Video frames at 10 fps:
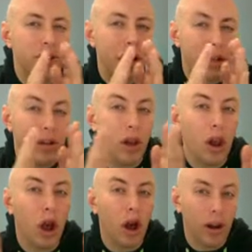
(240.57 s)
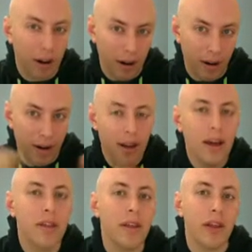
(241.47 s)
are a little longer
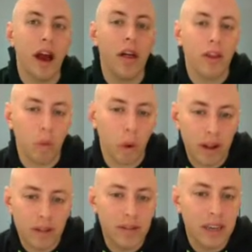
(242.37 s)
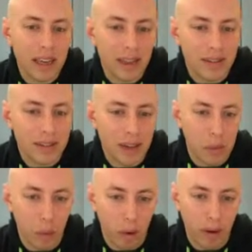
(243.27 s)
than the other ones in the same
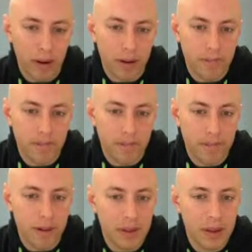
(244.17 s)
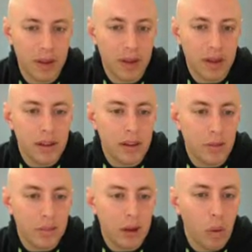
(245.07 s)
word. So
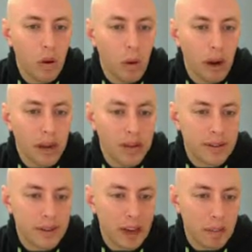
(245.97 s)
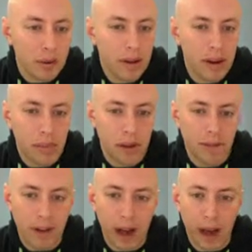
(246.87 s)
we're going to skip number
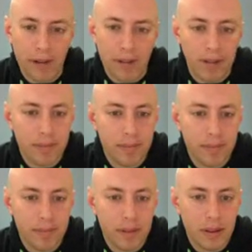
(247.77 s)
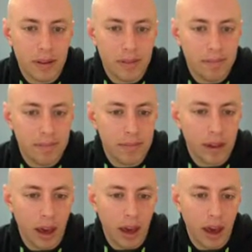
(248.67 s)
5
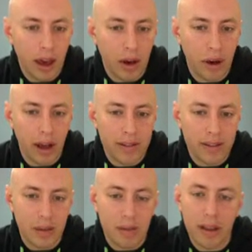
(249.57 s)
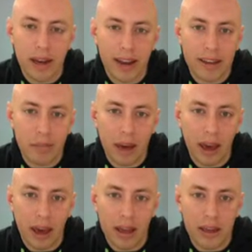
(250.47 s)
and go ahead and skip to the next
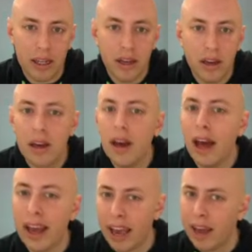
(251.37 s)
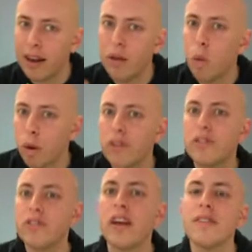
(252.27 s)
page. Again, word
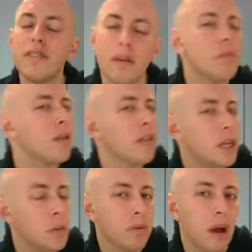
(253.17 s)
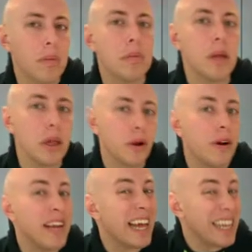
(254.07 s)
stress is something that you probably
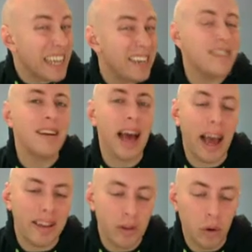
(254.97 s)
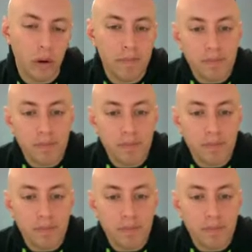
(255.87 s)
learned at least in high school.